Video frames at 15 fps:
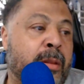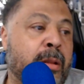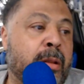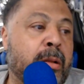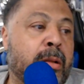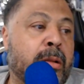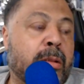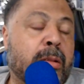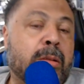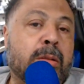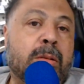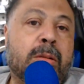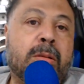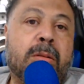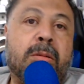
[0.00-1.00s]

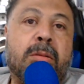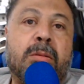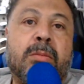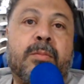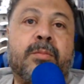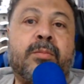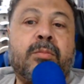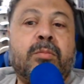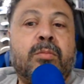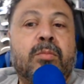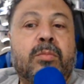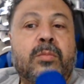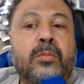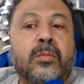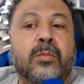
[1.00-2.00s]

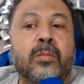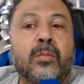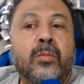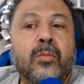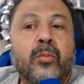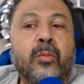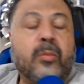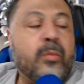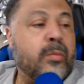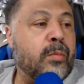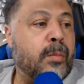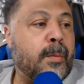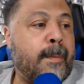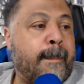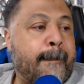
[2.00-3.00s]

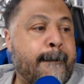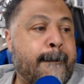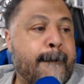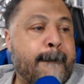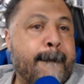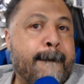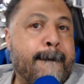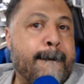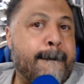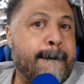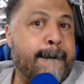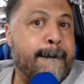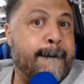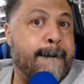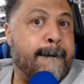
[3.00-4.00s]

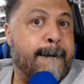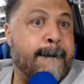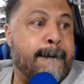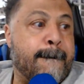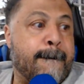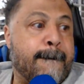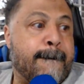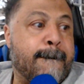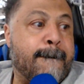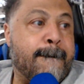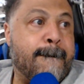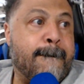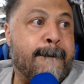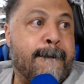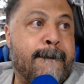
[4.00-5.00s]

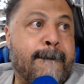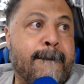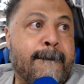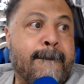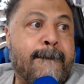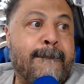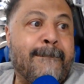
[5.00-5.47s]
[no speech]